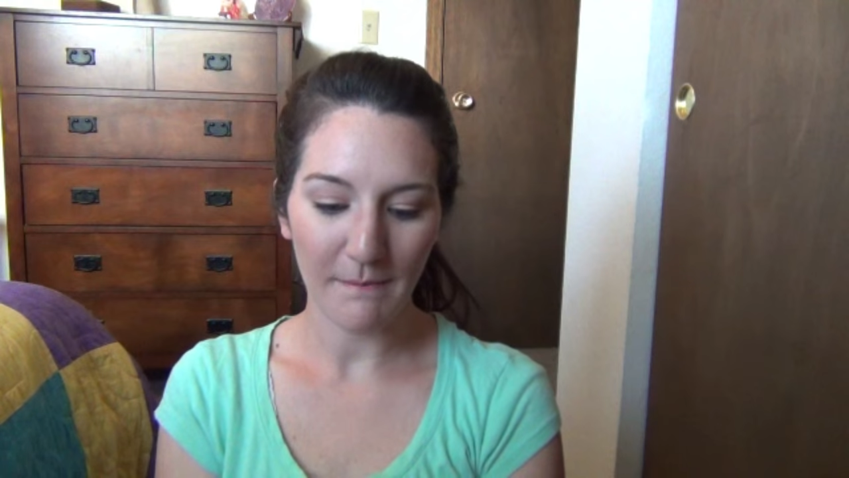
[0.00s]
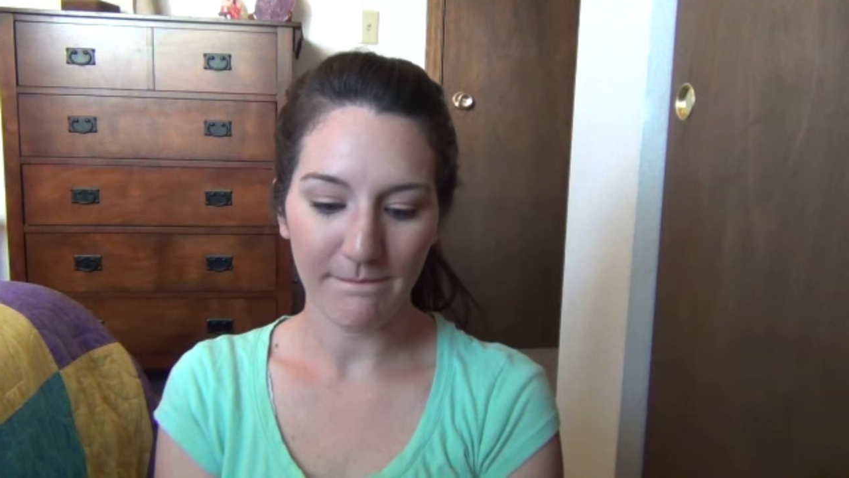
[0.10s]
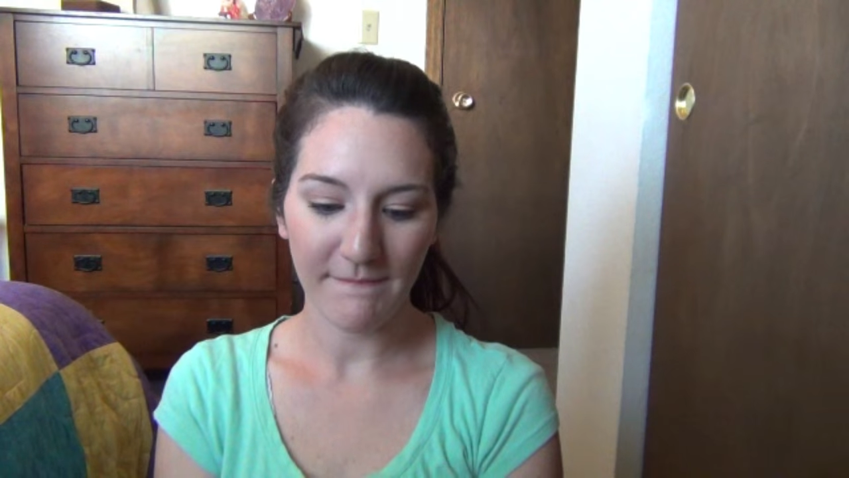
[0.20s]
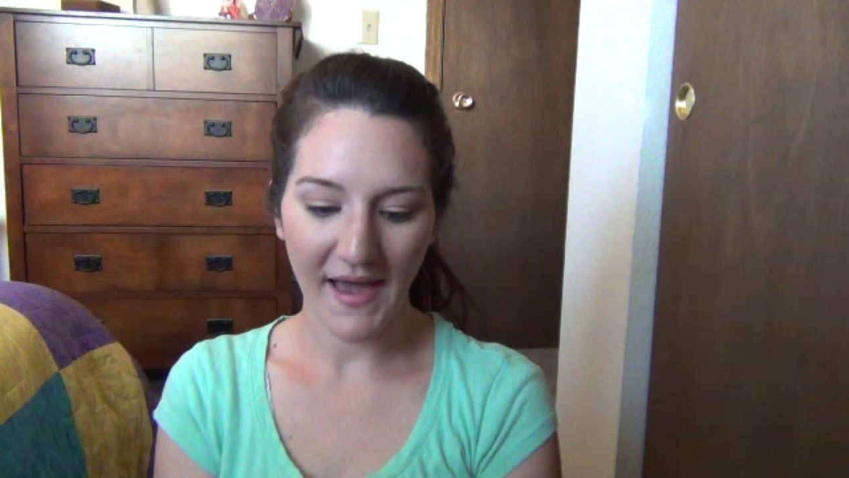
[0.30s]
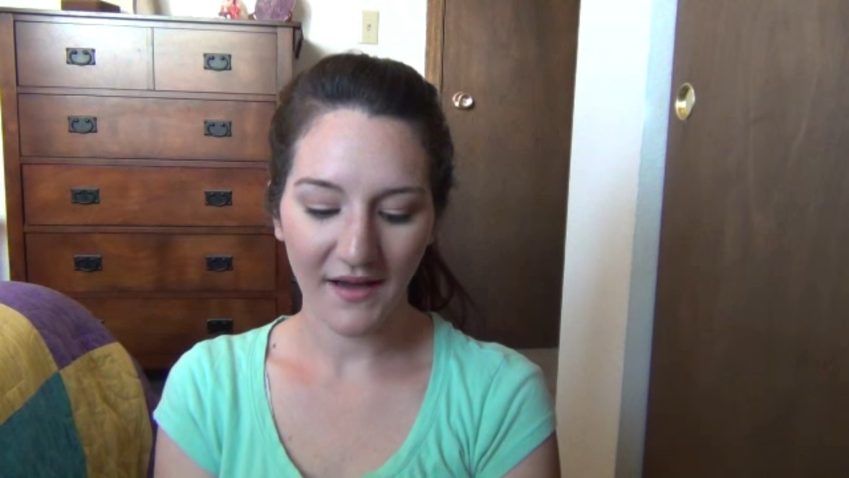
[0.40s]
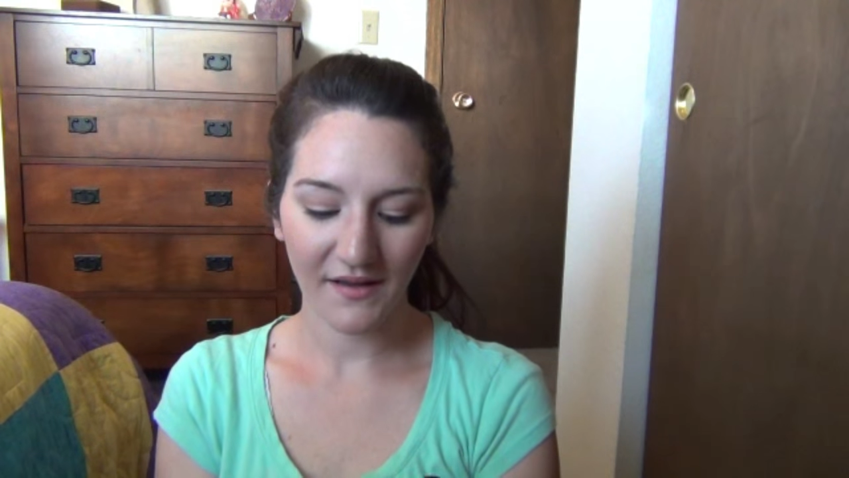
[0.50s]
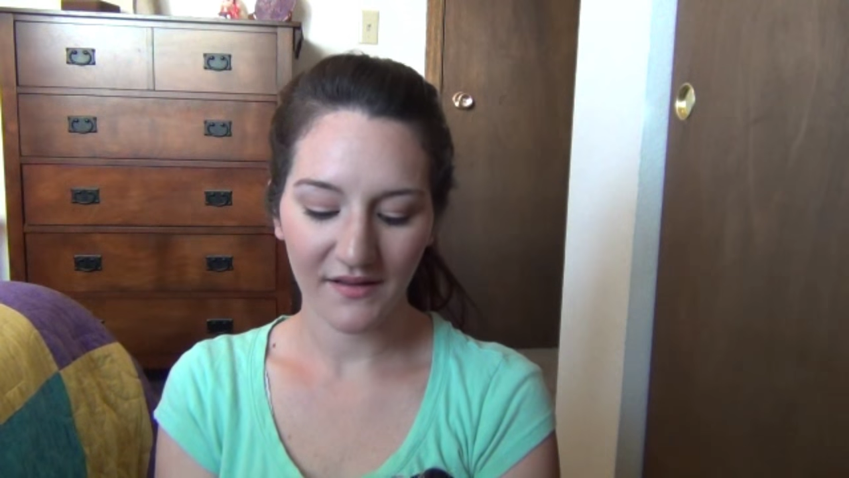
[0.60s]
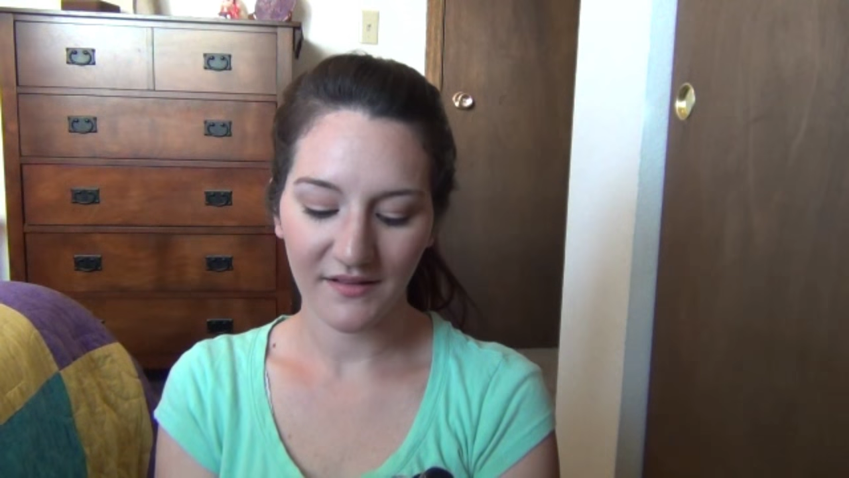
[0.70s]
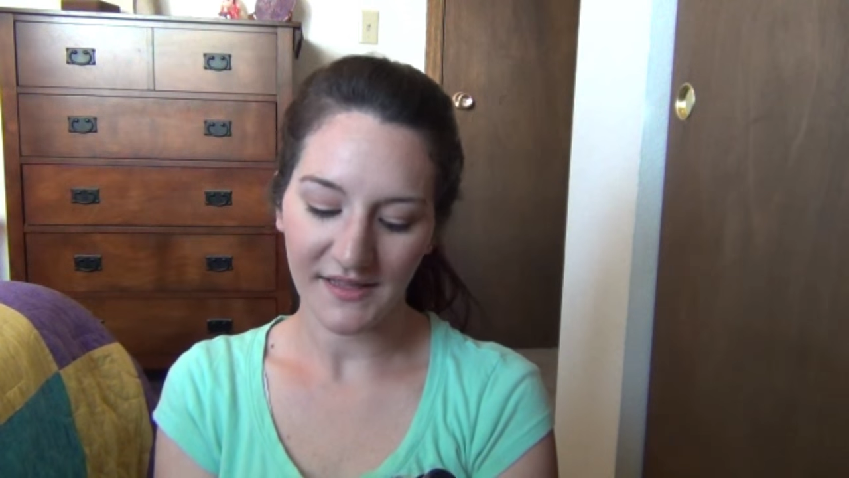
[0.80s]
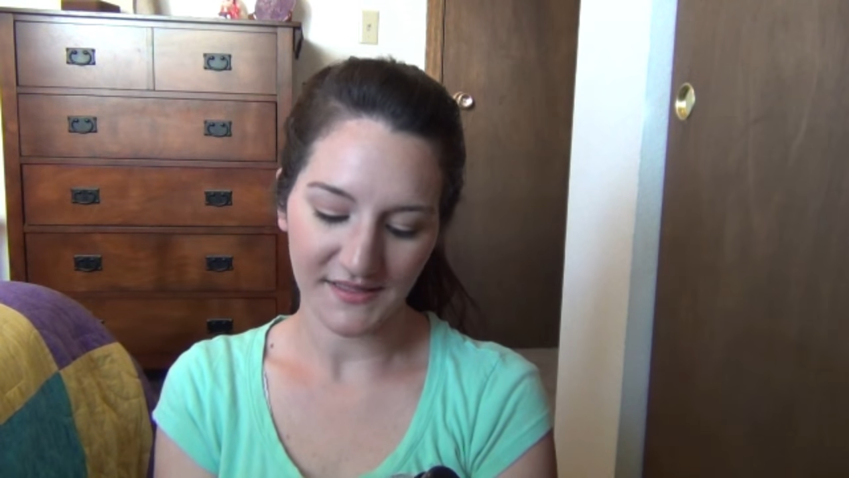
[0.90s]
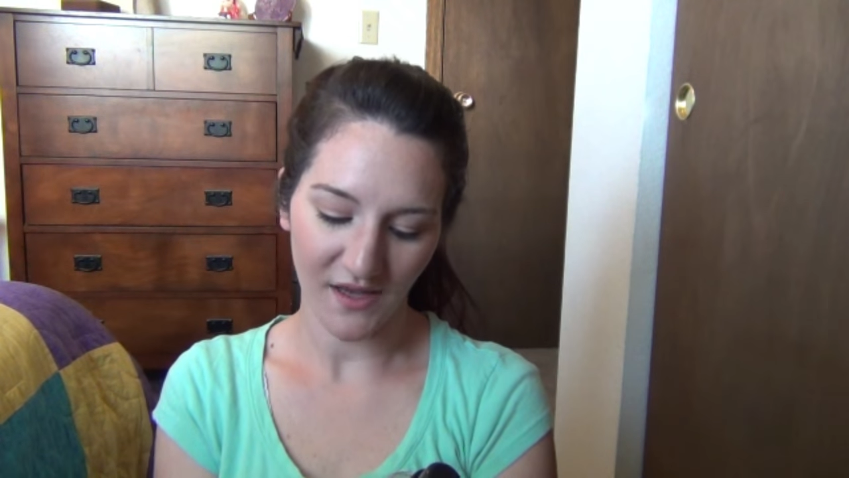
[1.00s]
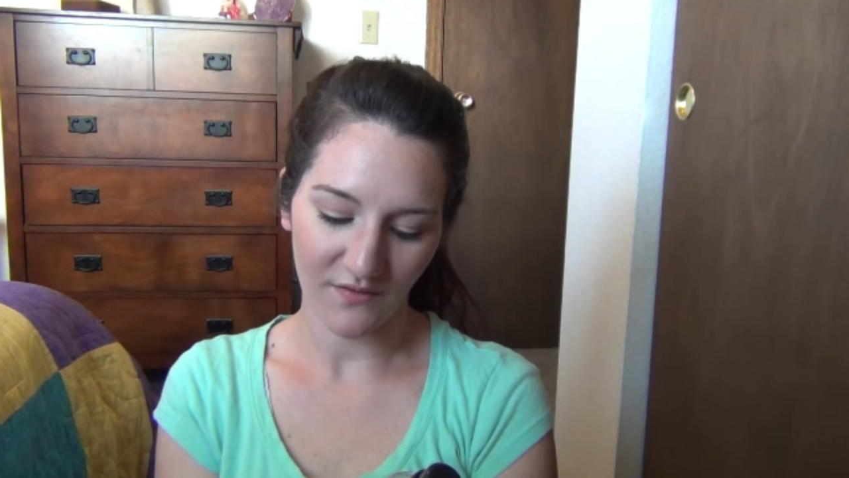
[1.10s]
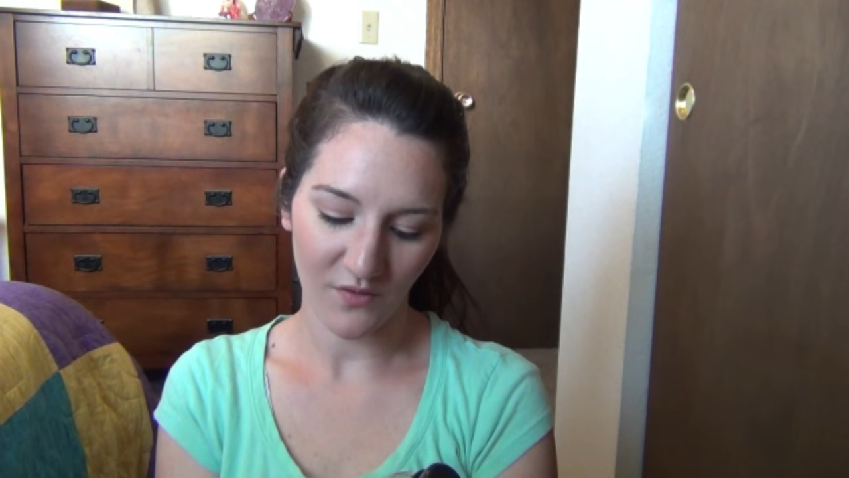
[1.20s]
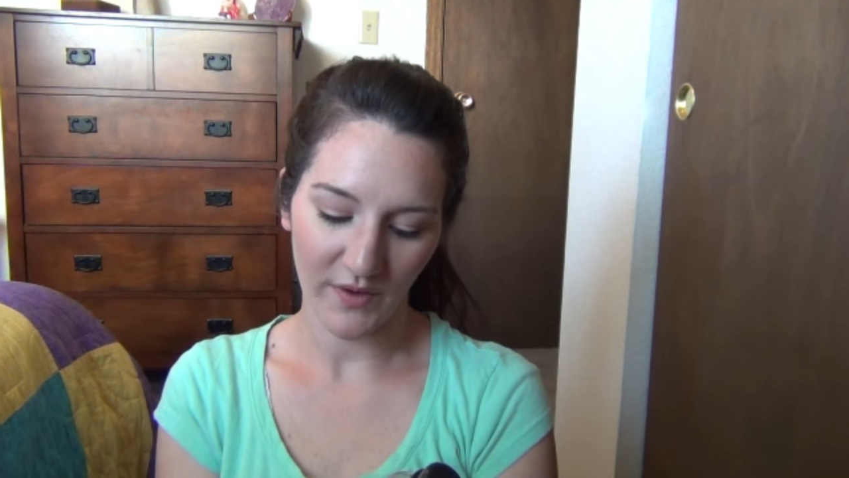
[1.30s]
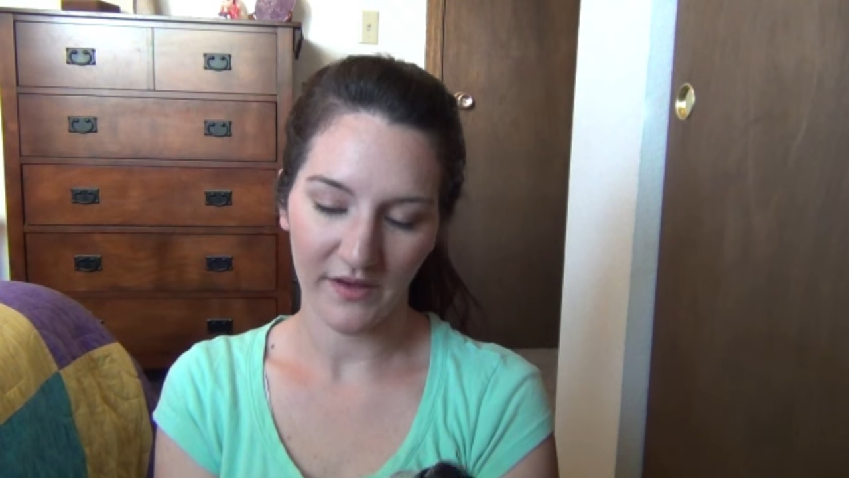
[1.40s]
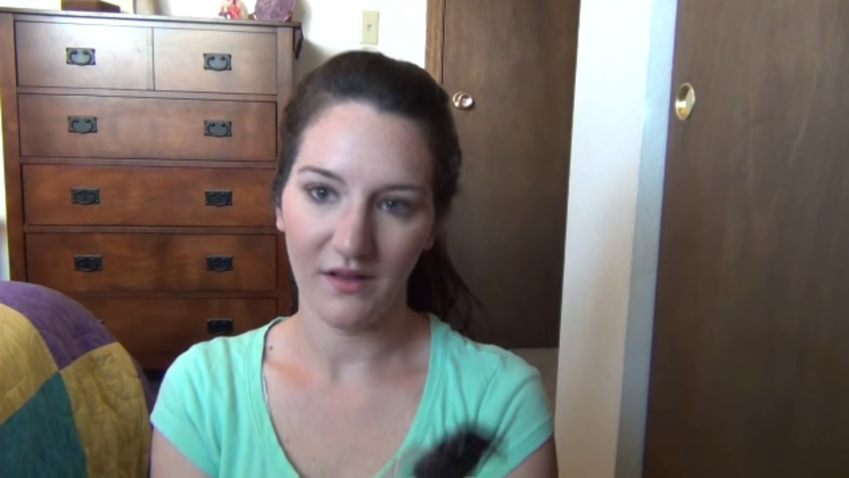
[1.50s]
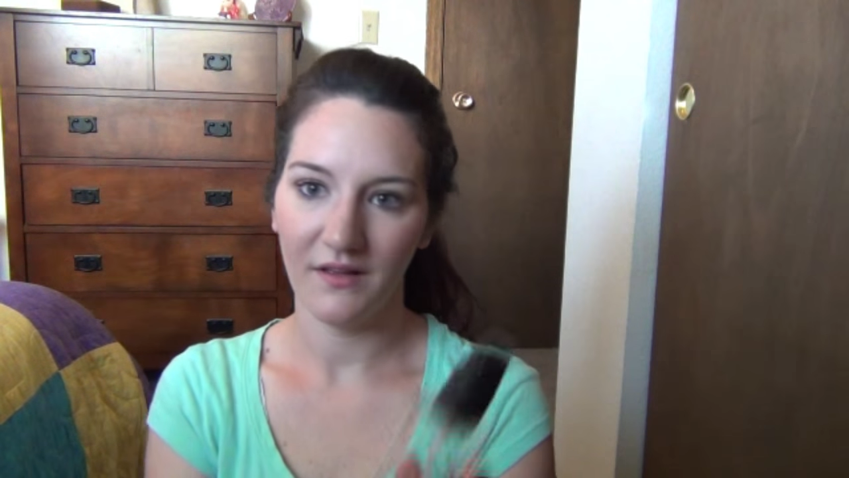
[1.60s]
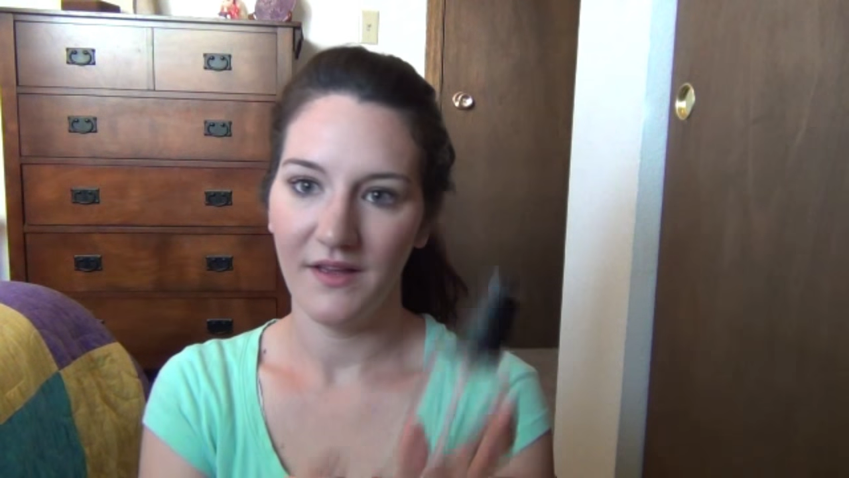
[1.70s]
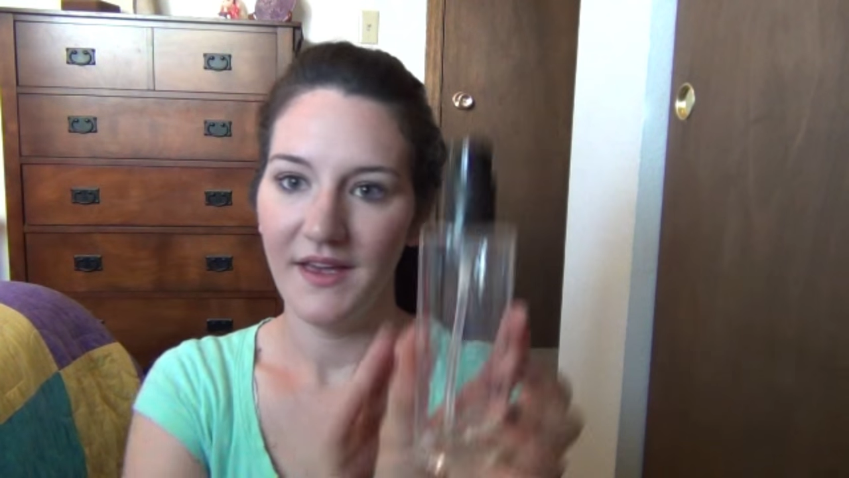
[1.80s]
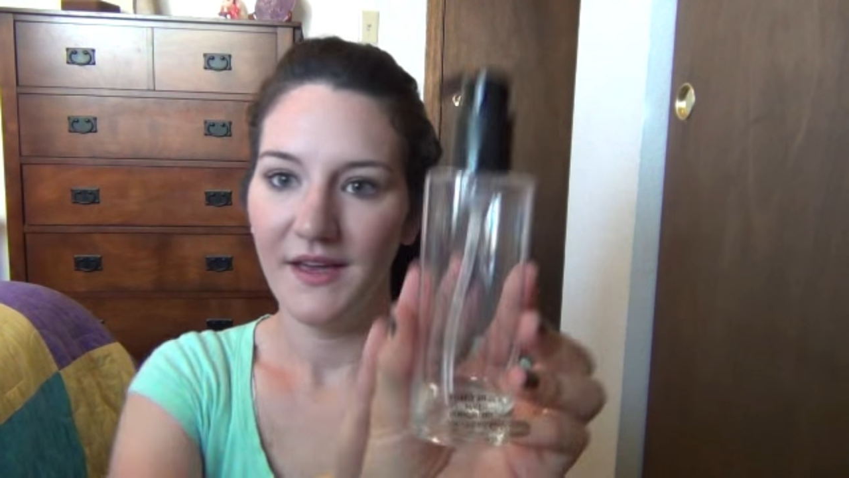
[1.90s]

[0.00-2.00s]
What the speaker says: MAC Cleanse Off Oil.